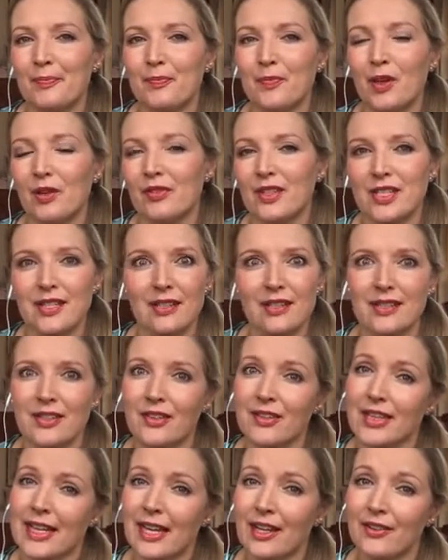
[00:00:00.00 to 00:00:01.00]
obviously there's
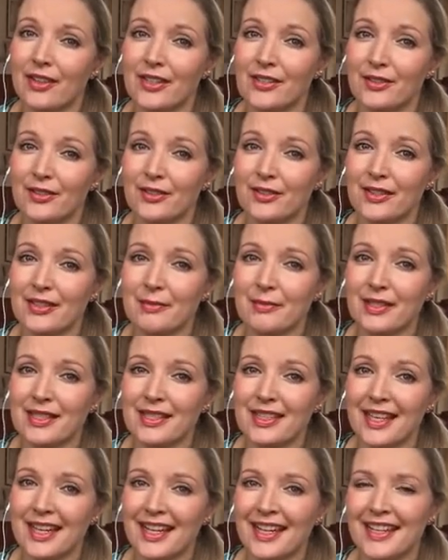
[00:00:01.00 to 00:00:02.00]
no calories on Christmas
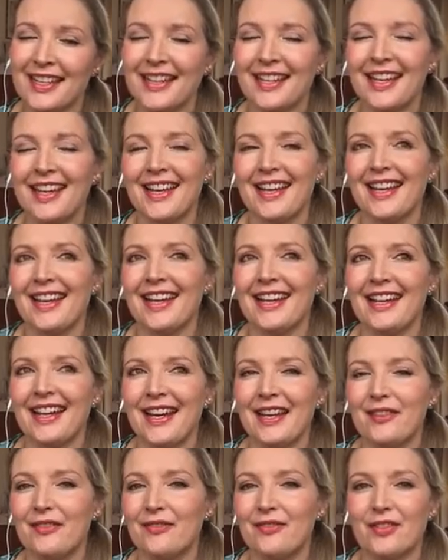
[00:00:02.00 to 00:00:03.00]
Day, and
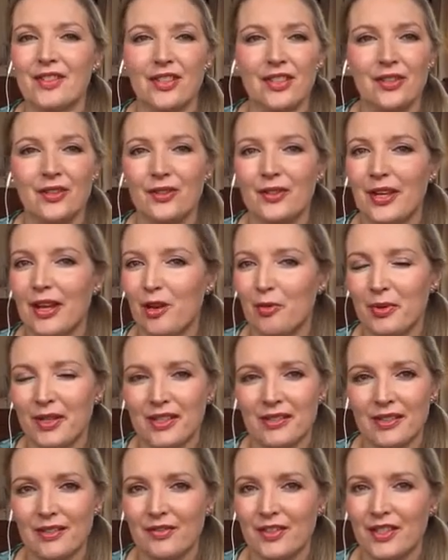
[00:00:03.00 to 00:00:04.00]
have two
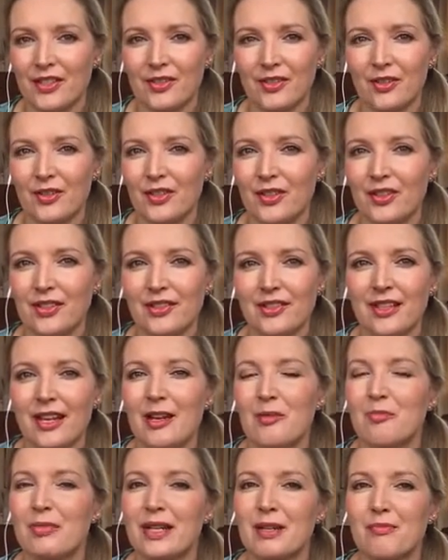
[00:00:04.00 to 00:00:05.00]
helpings of dessert,
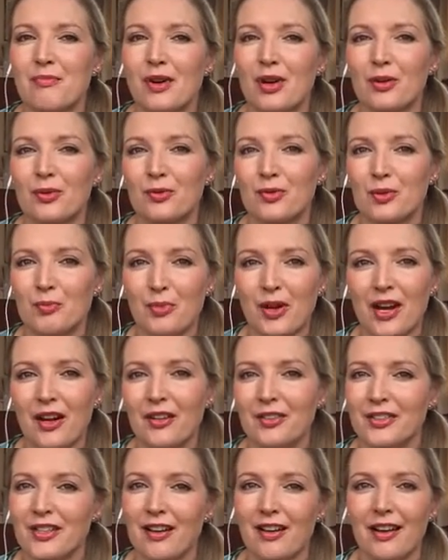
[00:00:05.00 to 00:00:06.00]
like big bowls
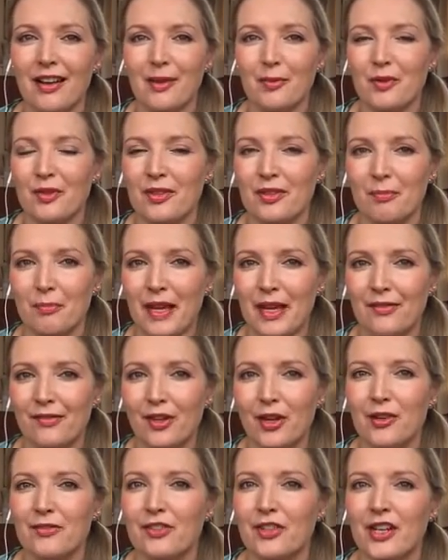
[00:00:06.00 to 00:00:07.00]
piled high with
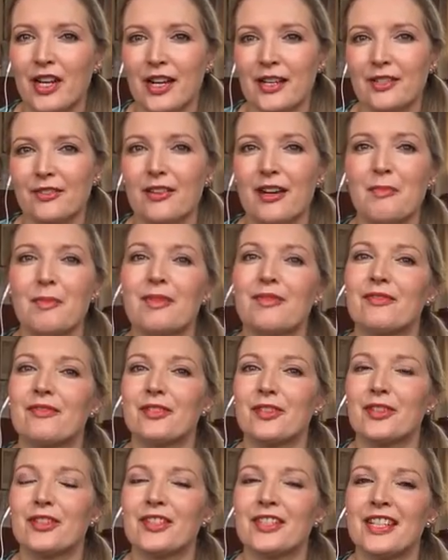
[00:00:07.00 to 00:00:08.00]
pavlova and ice cream and
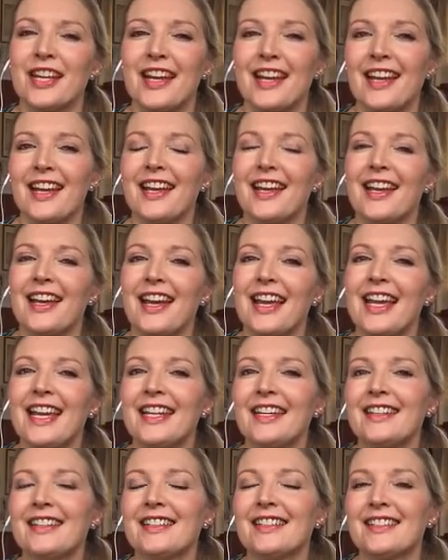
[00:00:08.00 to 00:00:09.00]
fruit,
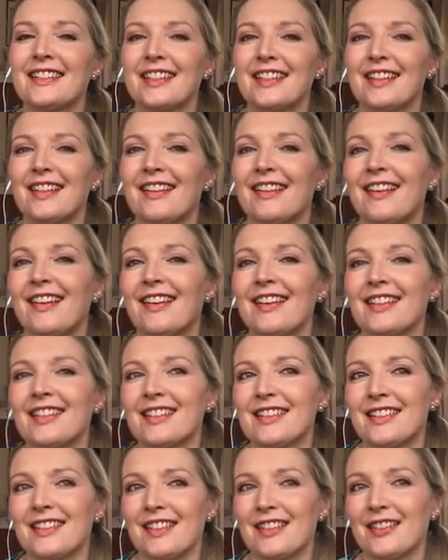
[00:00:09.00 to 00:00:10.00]
and it
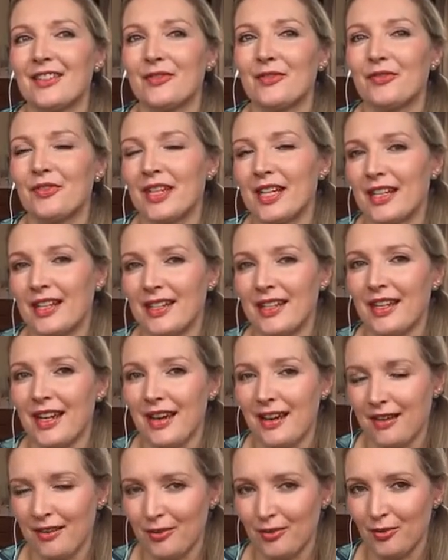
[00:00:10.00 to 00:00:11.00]
didn't really
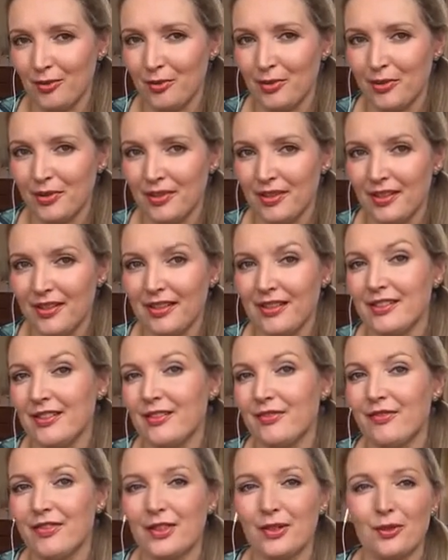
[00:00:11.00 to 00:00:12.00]
help.
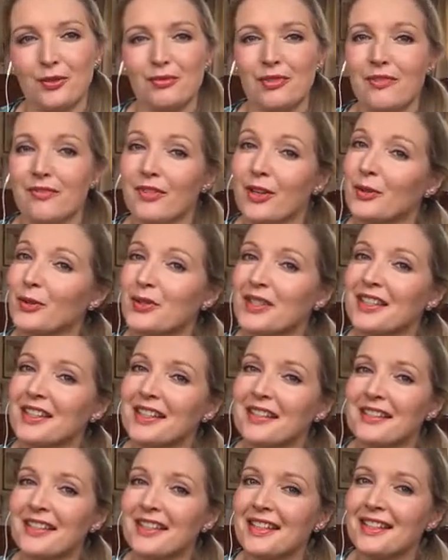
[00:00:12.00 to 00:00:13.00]
You'd feel revolting
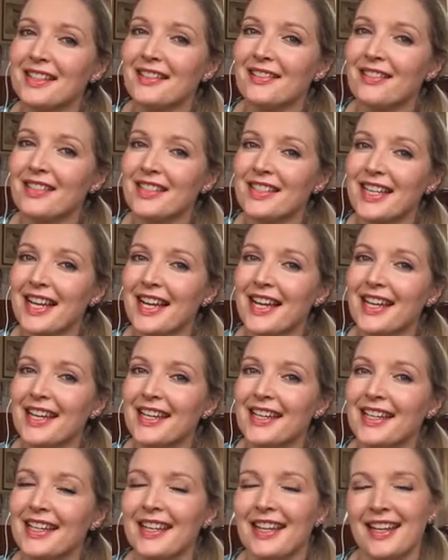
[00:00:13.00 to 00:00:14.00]
at the end of the
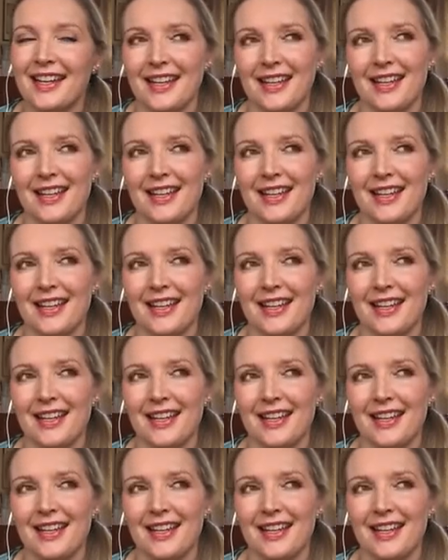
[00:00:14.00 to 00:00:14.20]
day.